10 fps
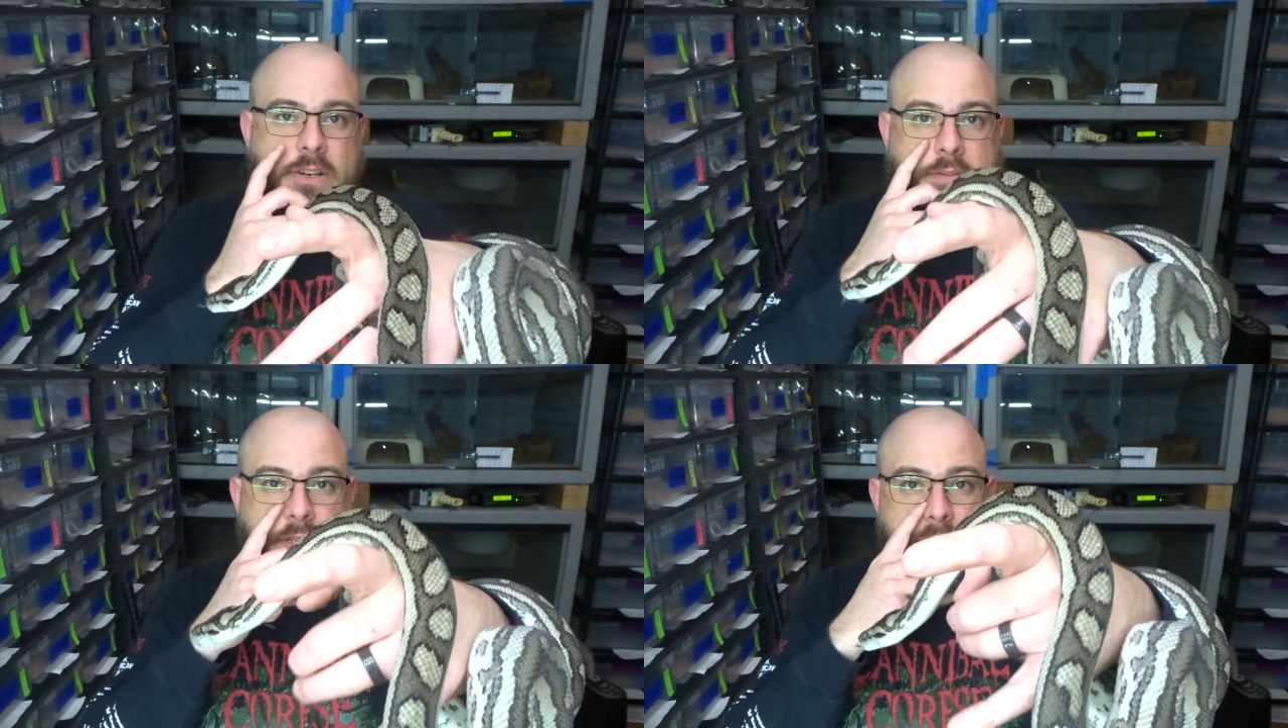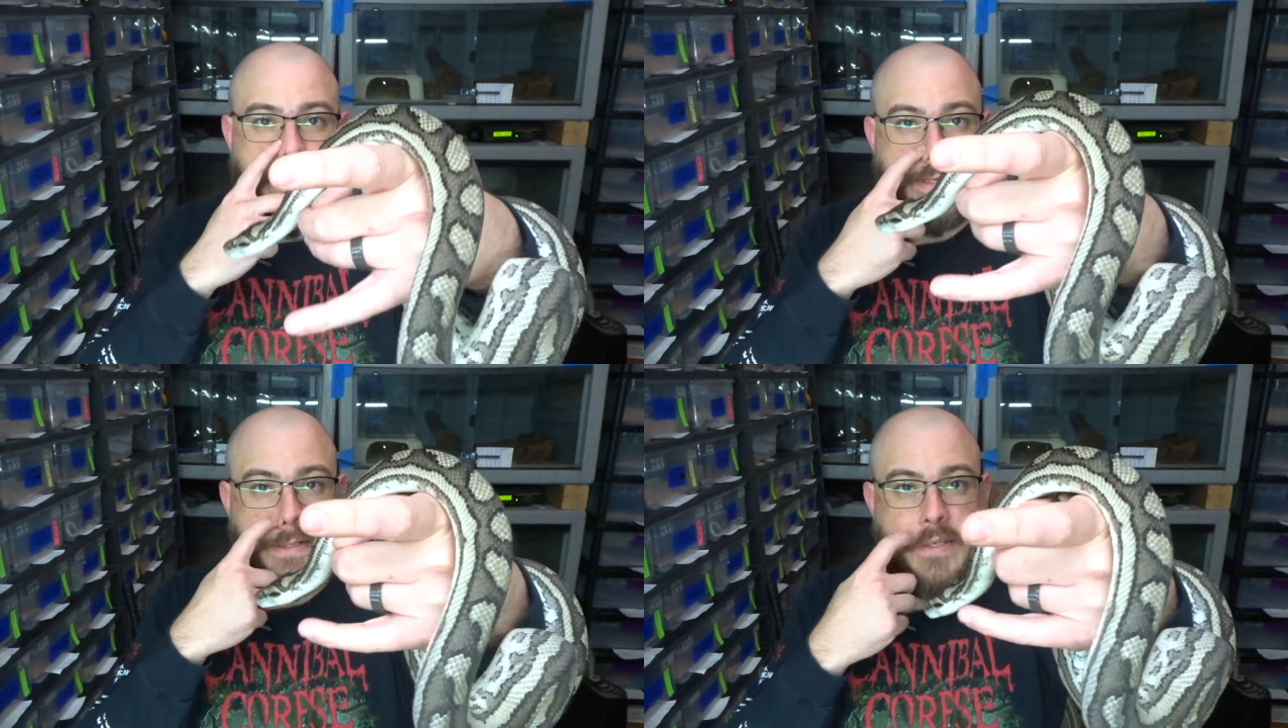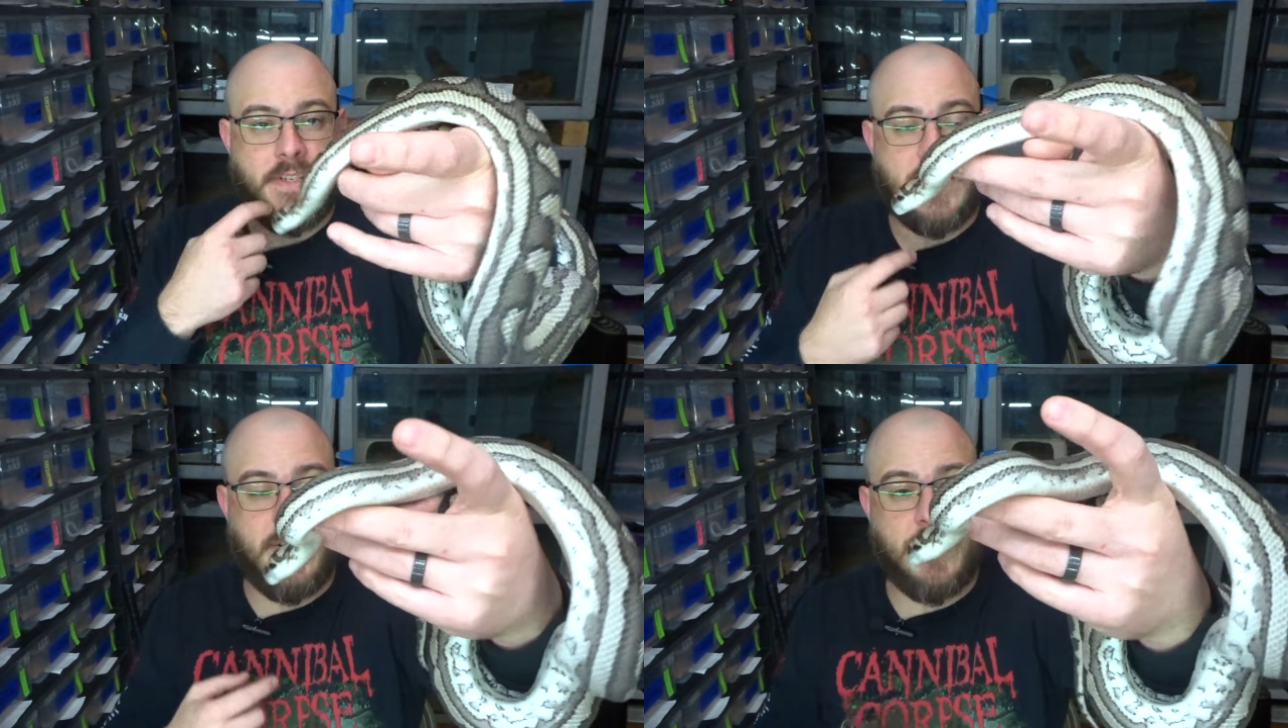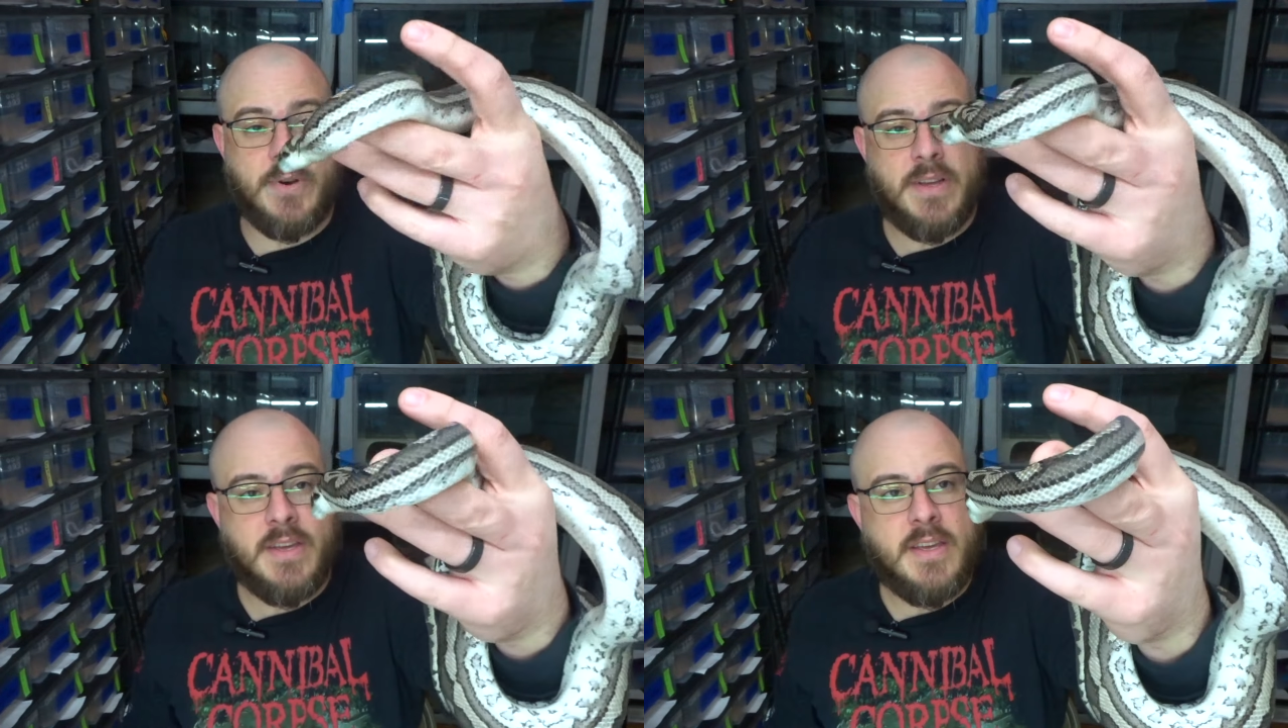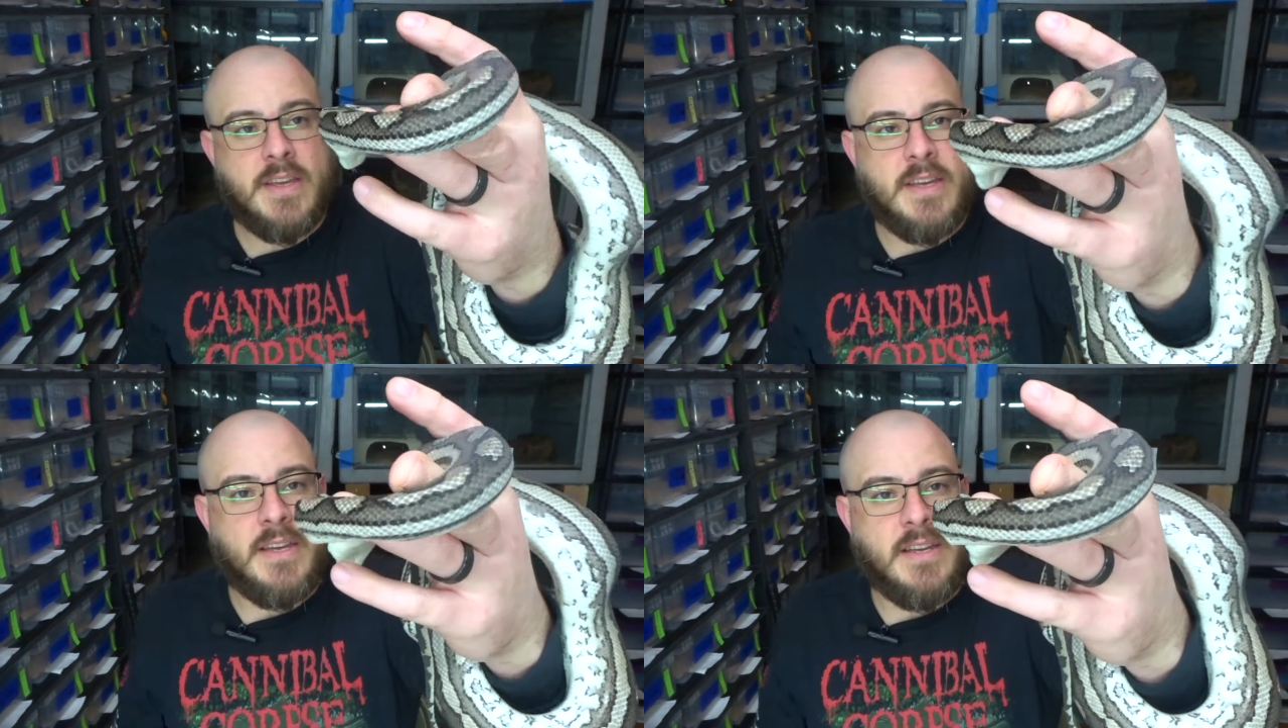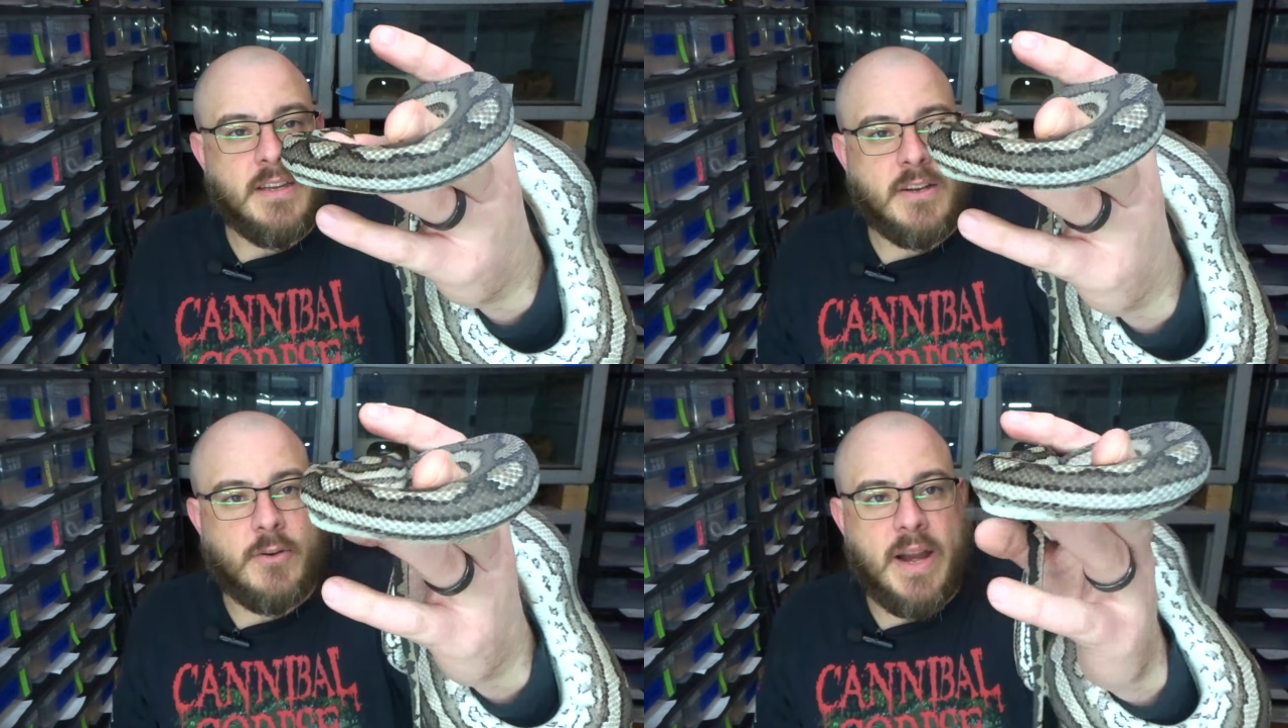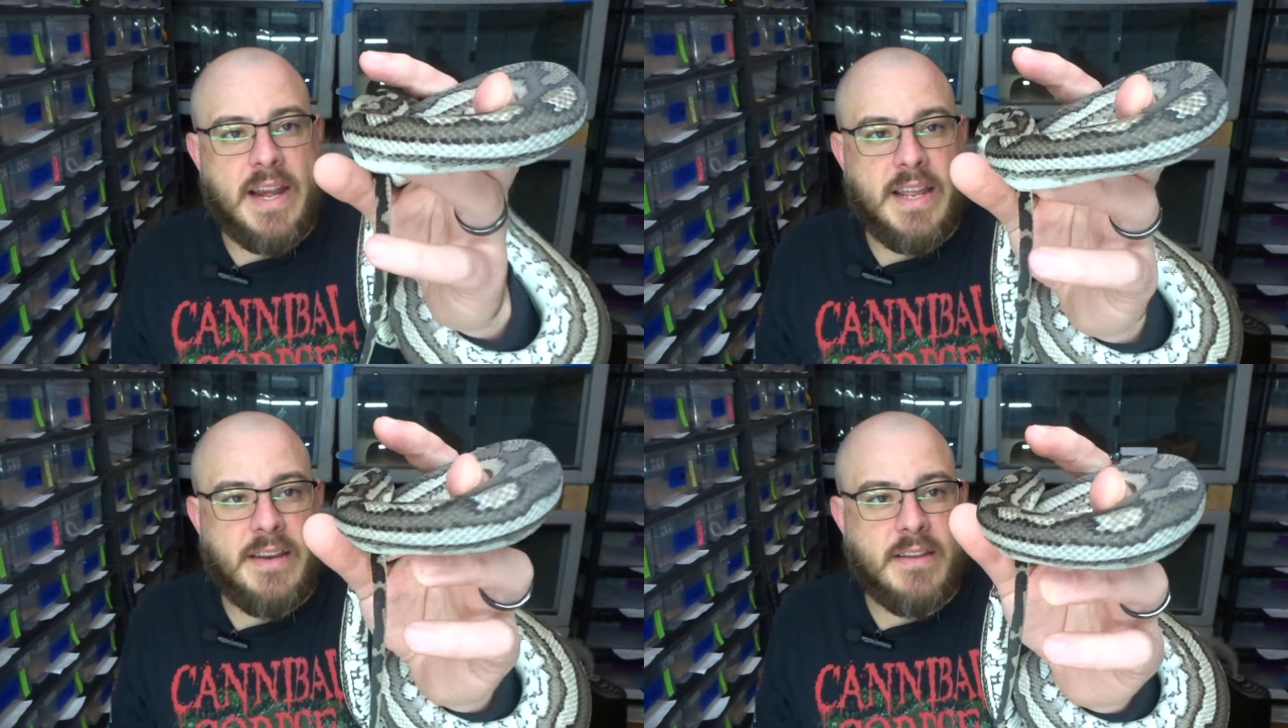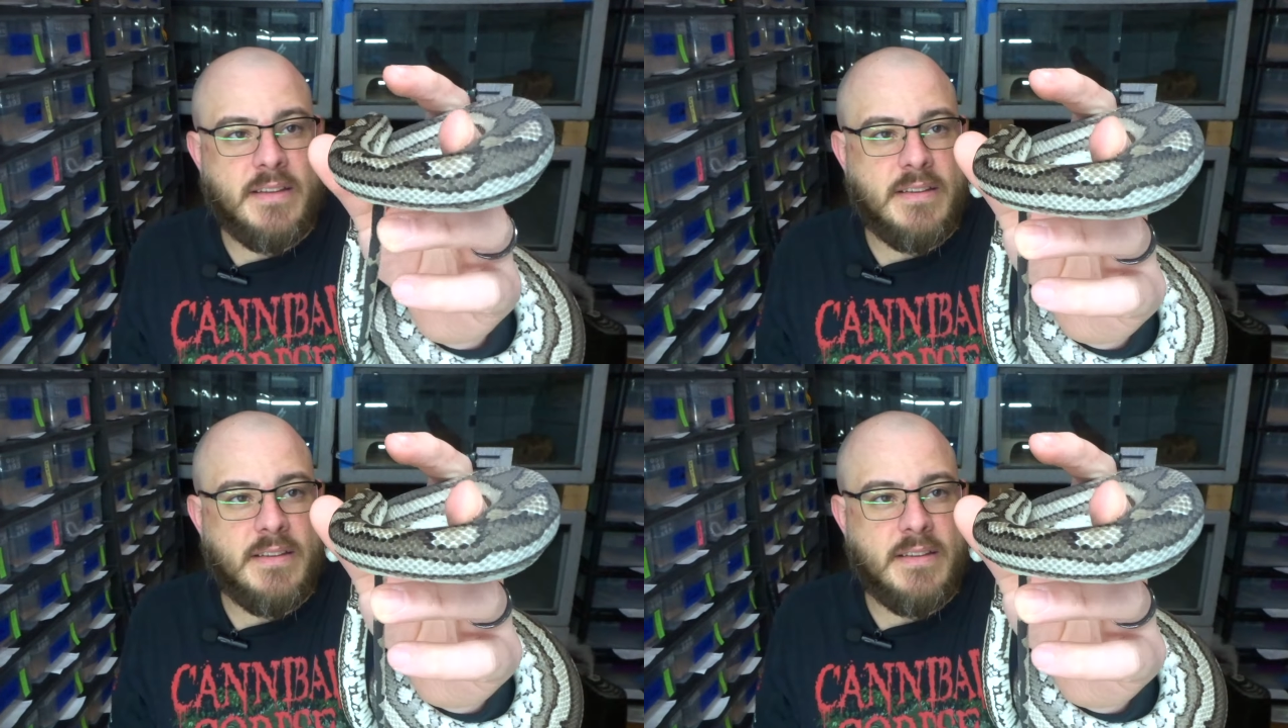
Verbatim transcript: of the size. So, granted,